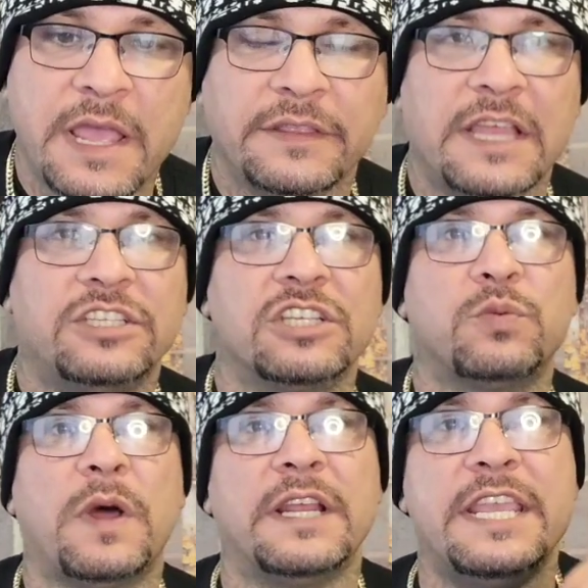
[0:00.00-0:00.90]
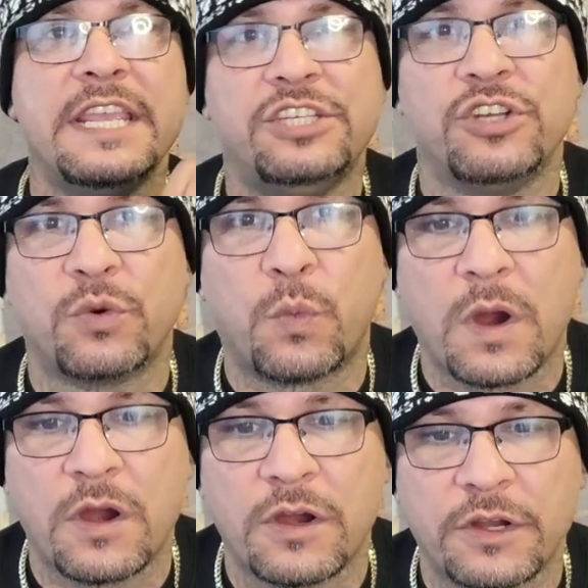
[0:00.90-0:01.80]
that just want to heed your
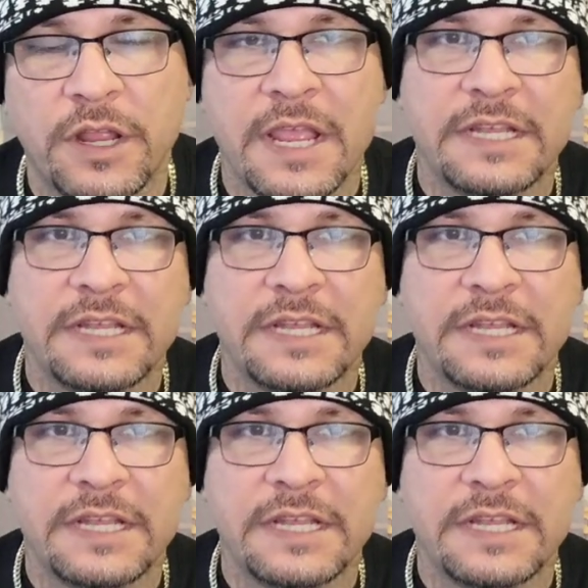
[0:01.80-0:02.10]
word,